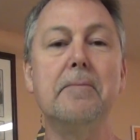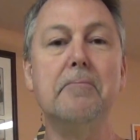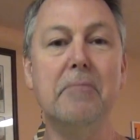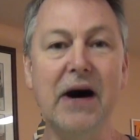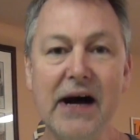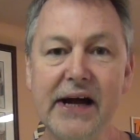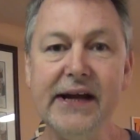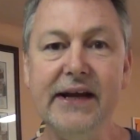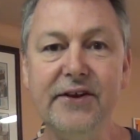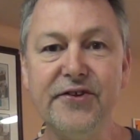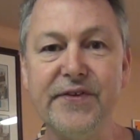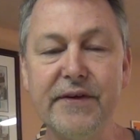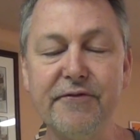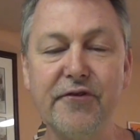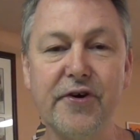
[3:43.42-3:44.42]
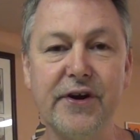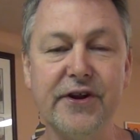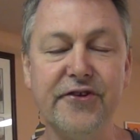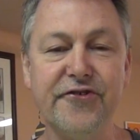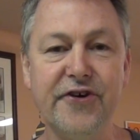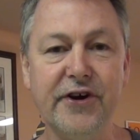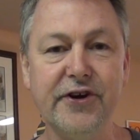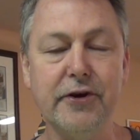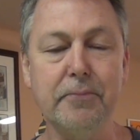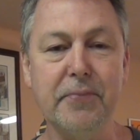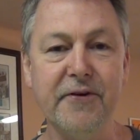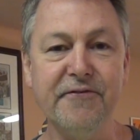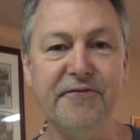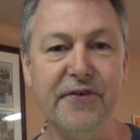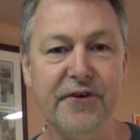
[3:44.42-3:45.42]
Mites, the Varroa destructor
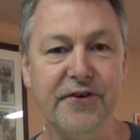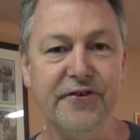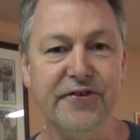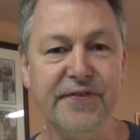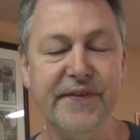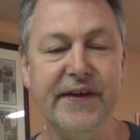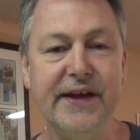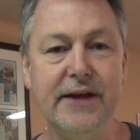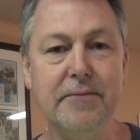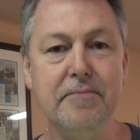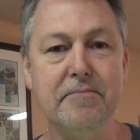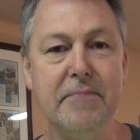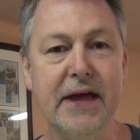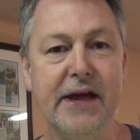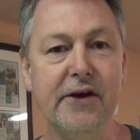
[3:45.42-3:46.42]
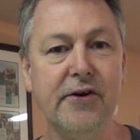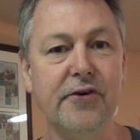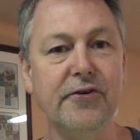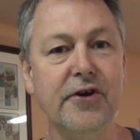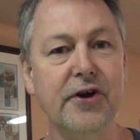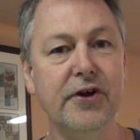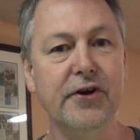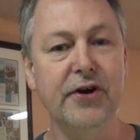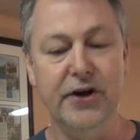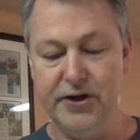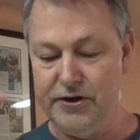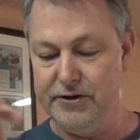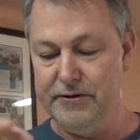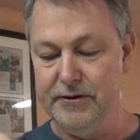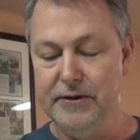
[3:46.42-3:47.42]
prefers the male
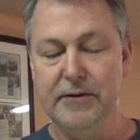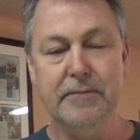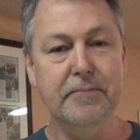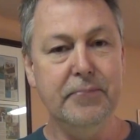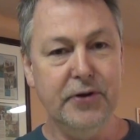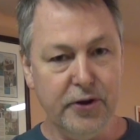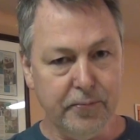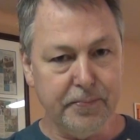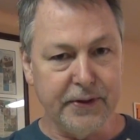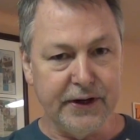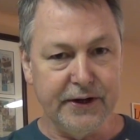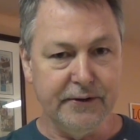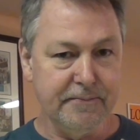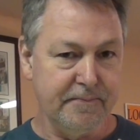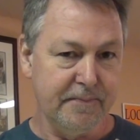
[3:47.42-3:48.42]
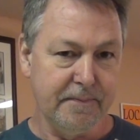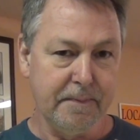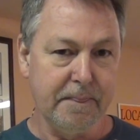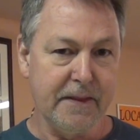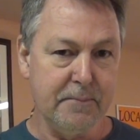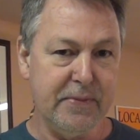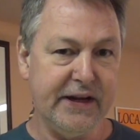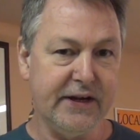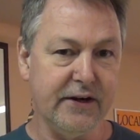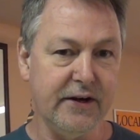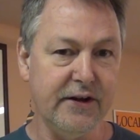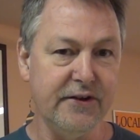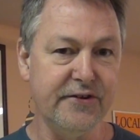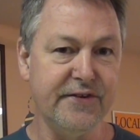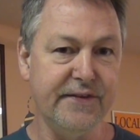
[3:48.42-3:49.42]
uh, pupa
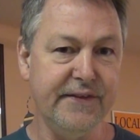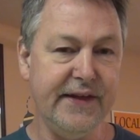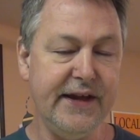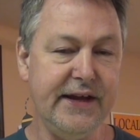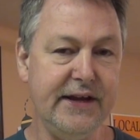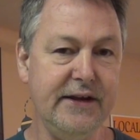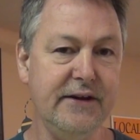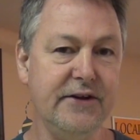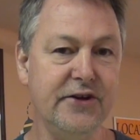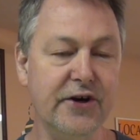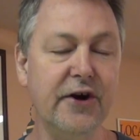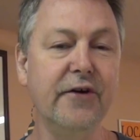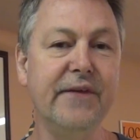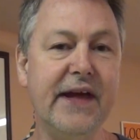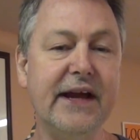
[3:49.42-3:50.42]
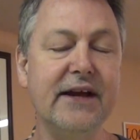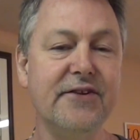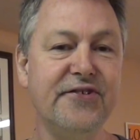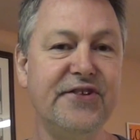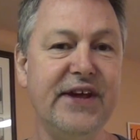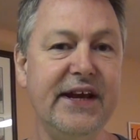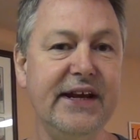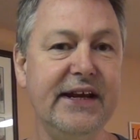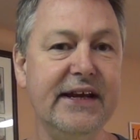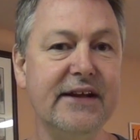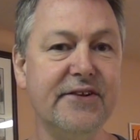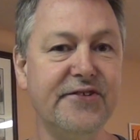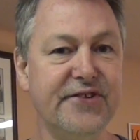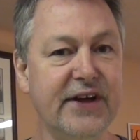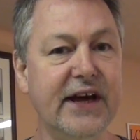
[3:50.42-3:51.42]
because they know they can stay
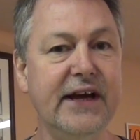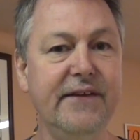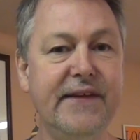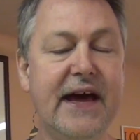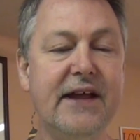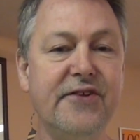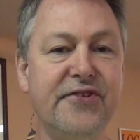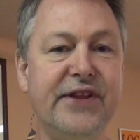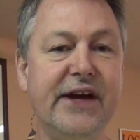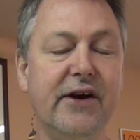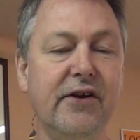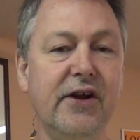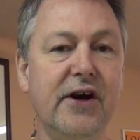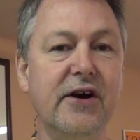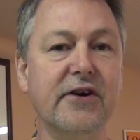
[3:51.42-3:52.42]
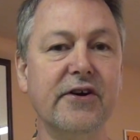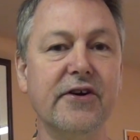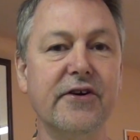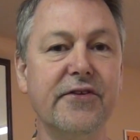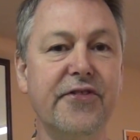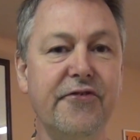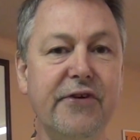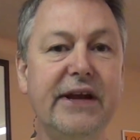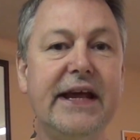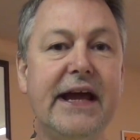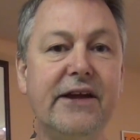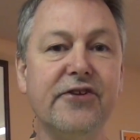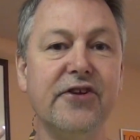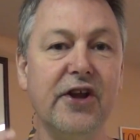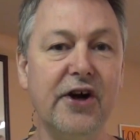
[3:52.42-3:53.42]
inside that cell longer, three
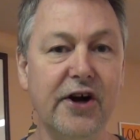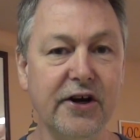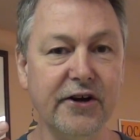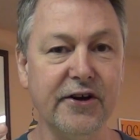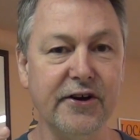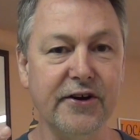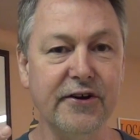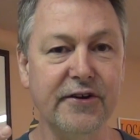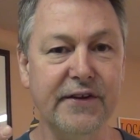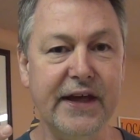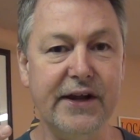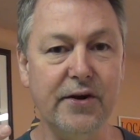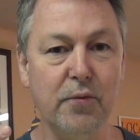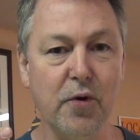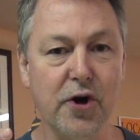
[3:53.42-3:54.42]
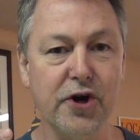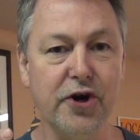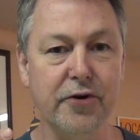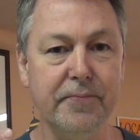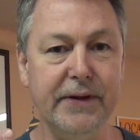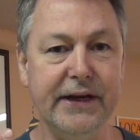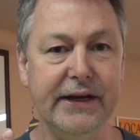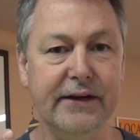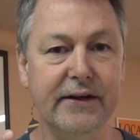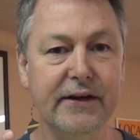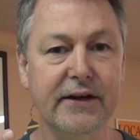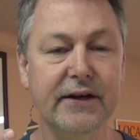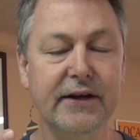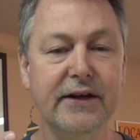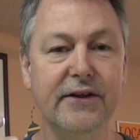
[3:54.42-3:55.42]
days longer than a worker bee.
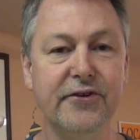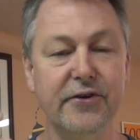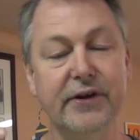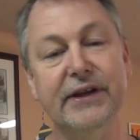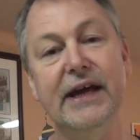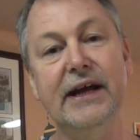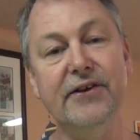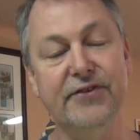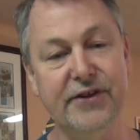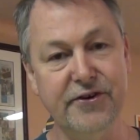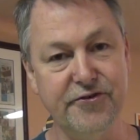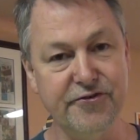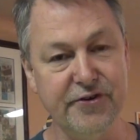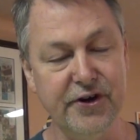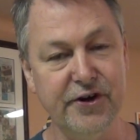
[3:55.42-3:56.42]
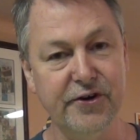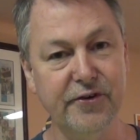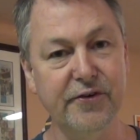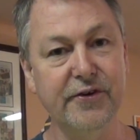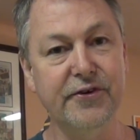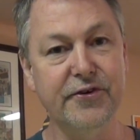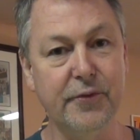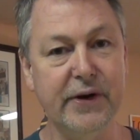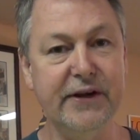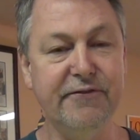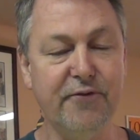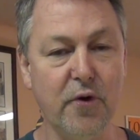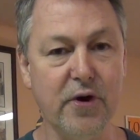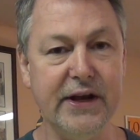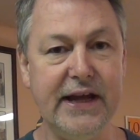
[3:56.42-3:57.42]
So it takes a drone
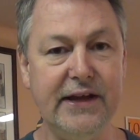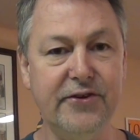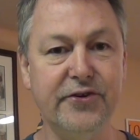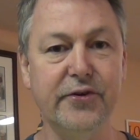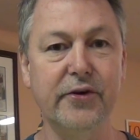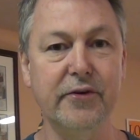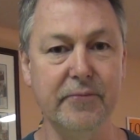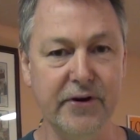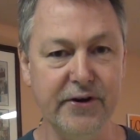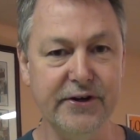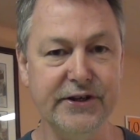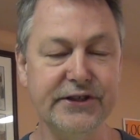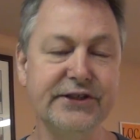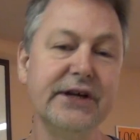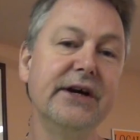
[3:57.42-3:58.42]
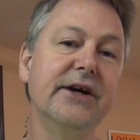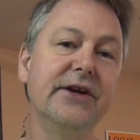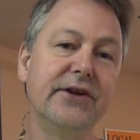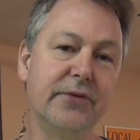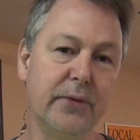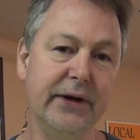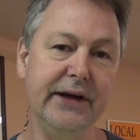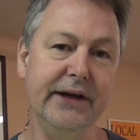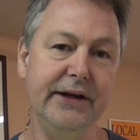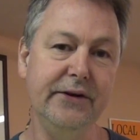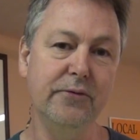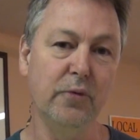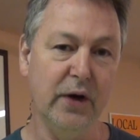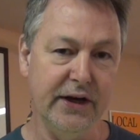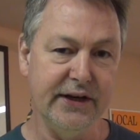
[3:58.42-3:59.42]
24 days to emerge,
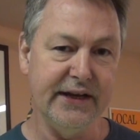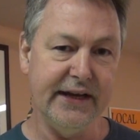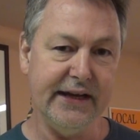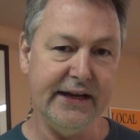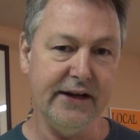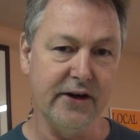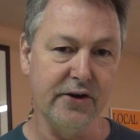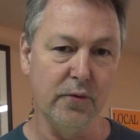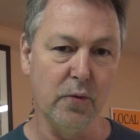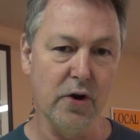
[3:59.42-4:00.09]
21 day on a